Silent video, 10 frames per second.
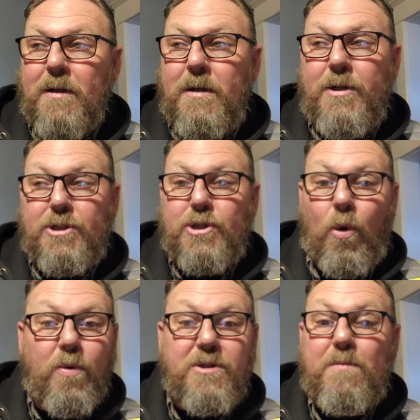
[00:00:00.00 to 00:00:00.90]
The
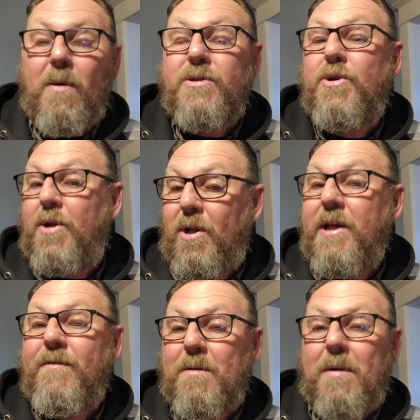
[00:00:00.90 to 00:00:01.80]
soul and spirit's going to
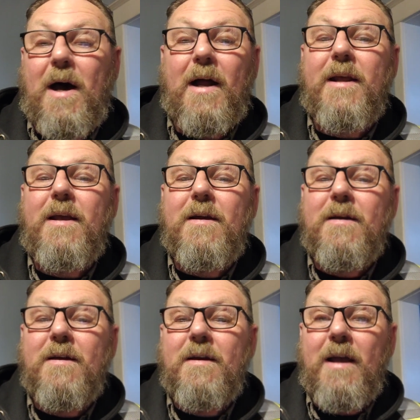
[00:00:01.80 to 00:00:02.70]
leave the body,
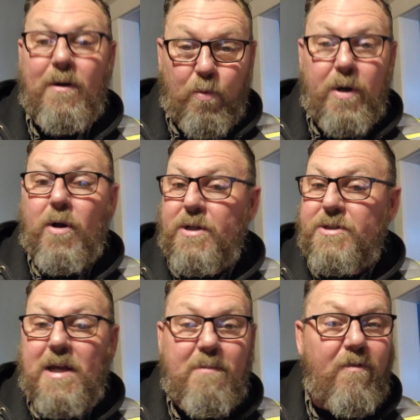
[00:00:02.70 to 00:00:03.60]
and we're going to
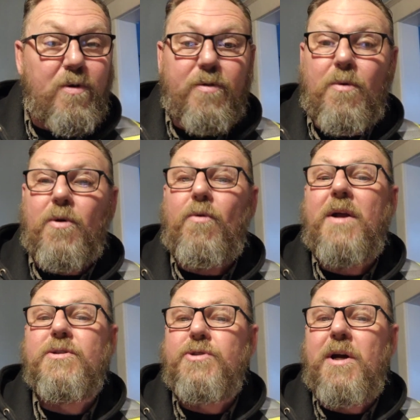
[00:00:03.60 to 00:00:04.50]
stand before the throne of
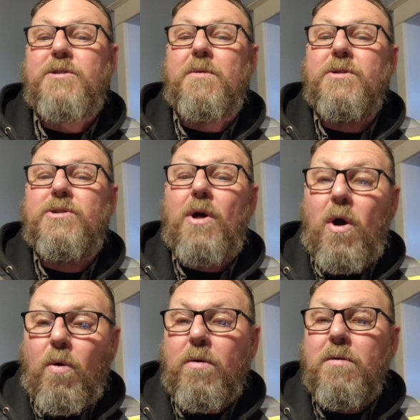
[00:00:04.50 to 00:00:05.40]
grace and judgment.
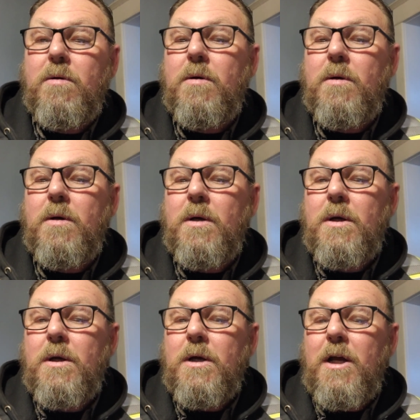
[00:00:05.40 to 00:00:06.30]
So,
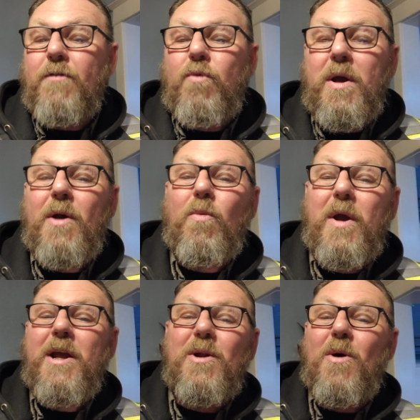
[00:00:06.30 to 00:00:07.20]
if we,
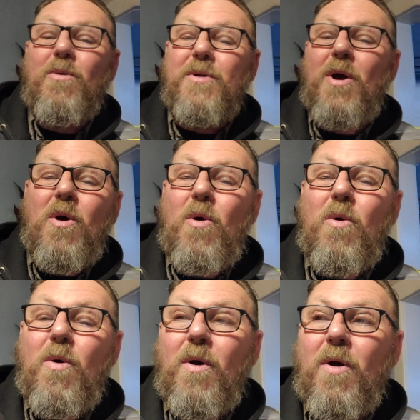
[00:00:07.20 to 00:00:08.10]
we don't
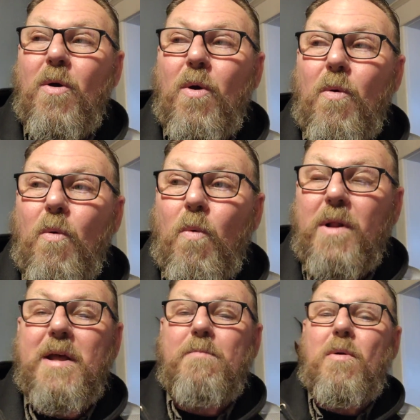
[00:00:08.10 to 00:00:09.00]
know
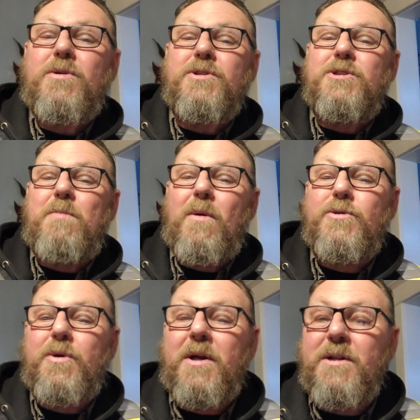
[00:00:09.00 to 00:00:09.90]
what that person's
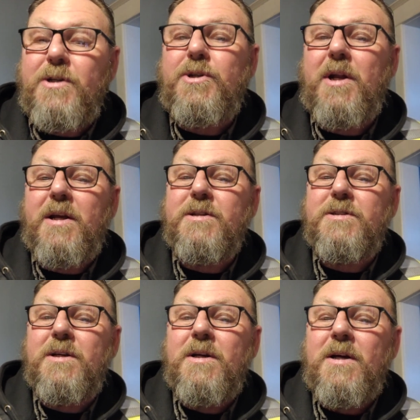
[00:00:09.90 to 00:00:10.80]
spiritual condition
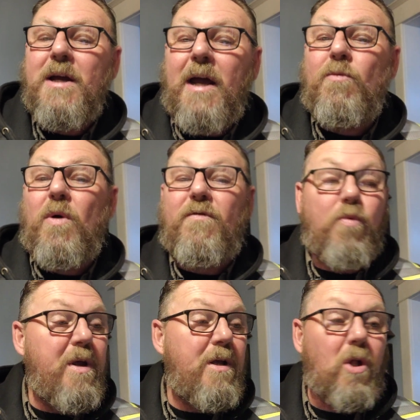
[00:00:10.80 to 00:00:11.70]
is, and if
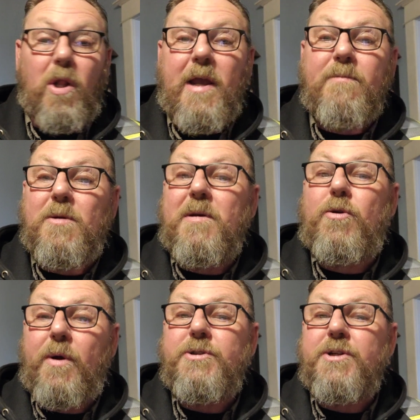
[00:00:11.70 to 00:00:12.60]
we claim to be
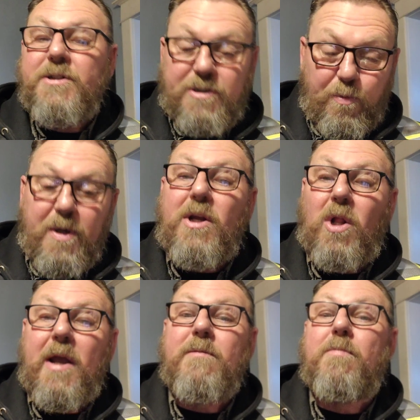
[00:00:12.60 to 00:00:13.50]
Christians and we
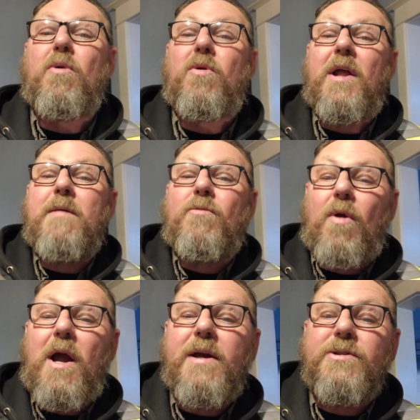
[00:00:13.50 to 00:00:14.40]
claim to proclaim
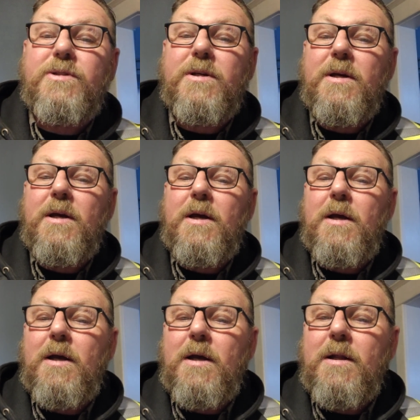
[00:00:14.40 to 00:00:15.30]
Christ,
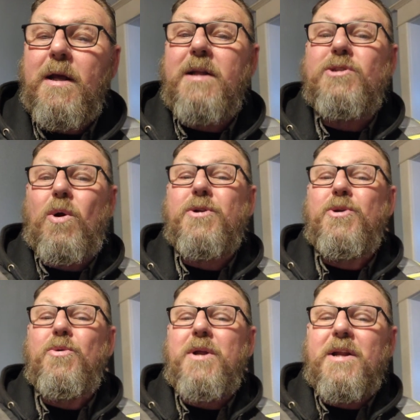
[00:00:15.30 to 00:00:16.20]
then it's our
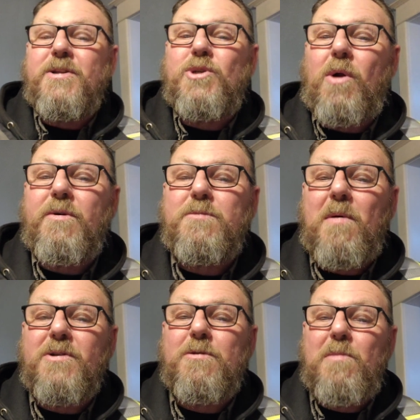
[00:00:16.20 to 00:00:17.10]
duty and it's our
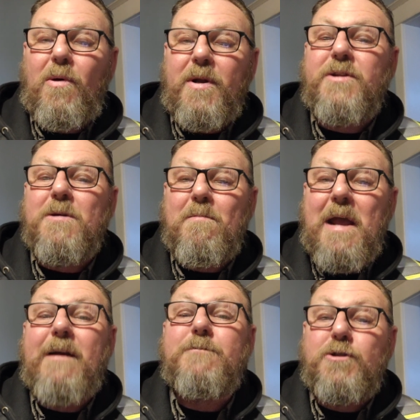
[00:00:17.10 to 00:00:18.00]
responsibility to
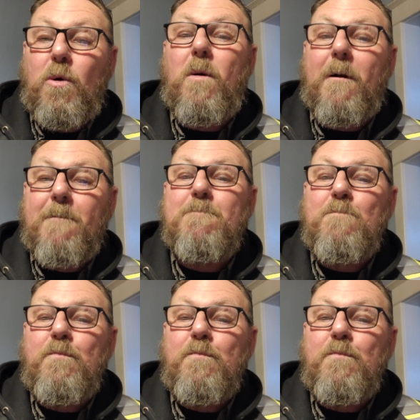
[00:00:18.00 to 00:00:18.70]
make sure